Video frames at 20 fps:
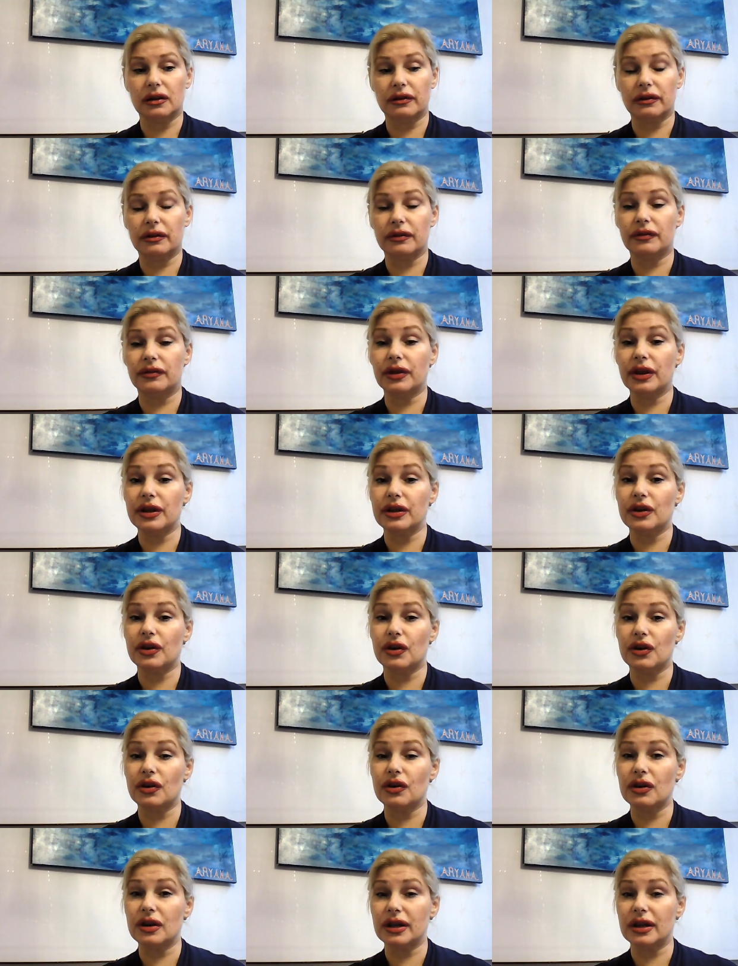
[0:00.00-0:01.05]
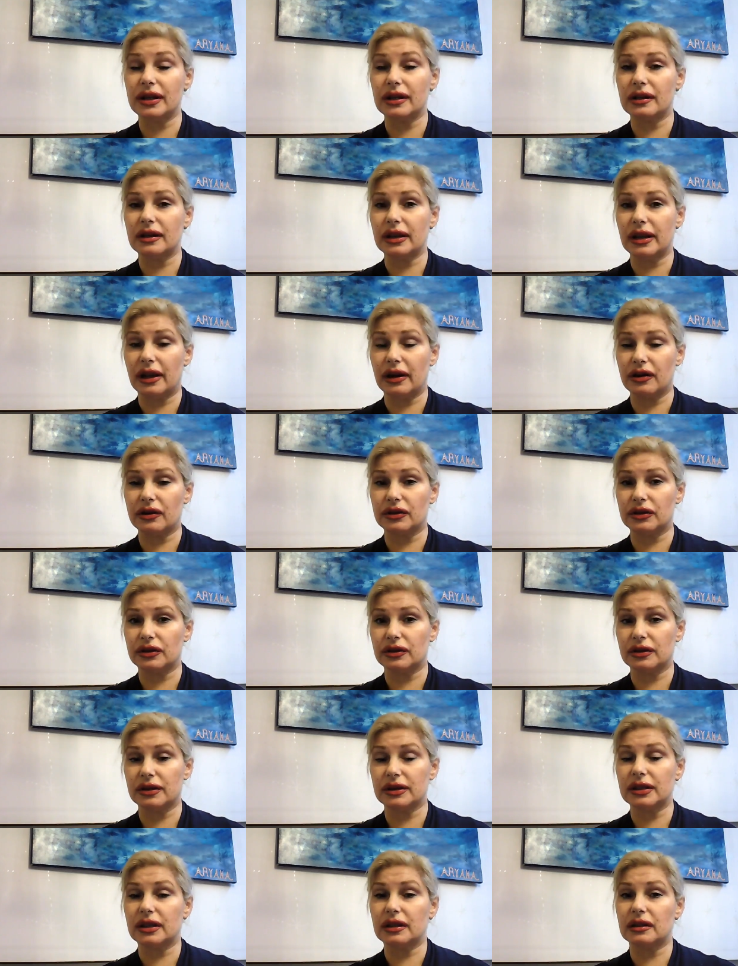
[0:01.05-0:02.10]
very early
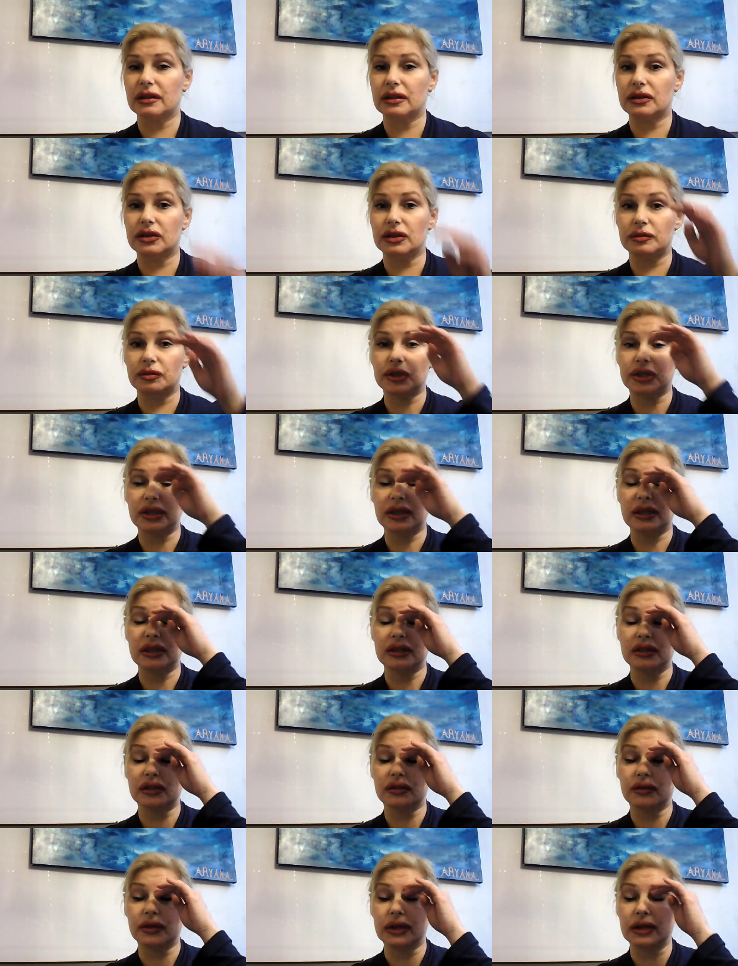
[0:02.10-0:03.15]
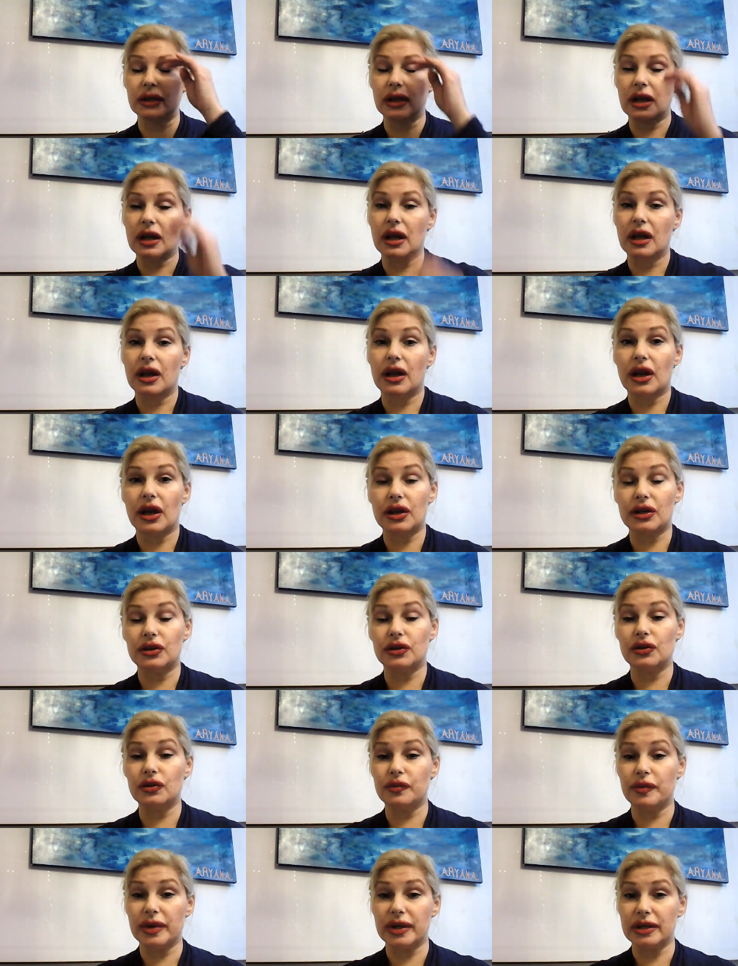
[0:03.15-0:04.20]
characters in Egyptian history,
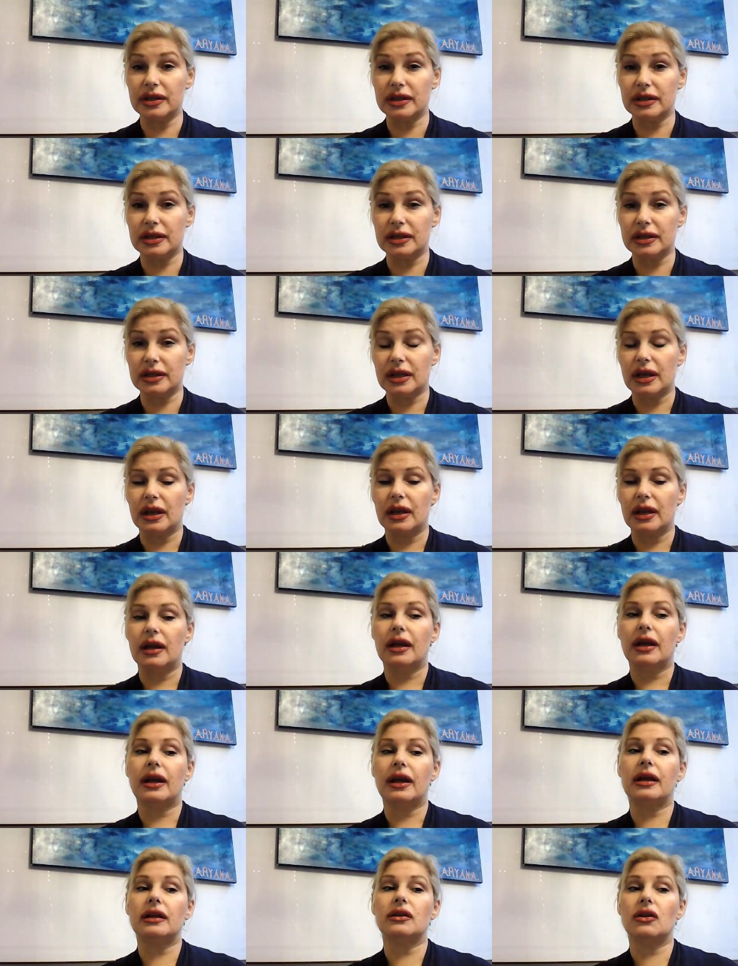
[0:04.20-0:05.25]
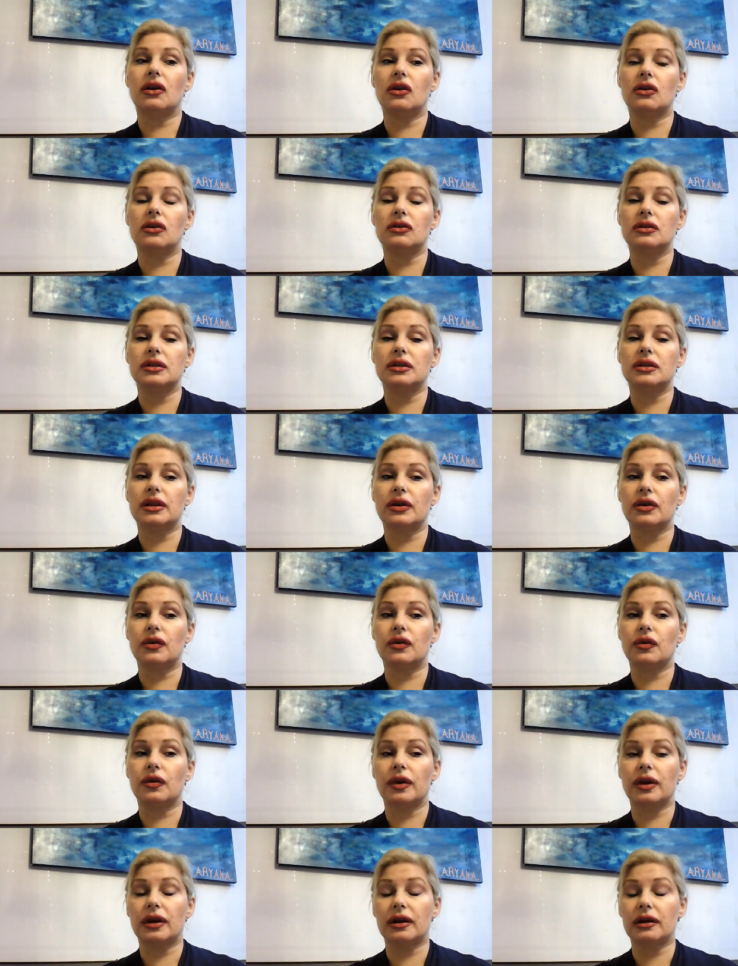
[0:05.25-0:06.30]
Anubis, and also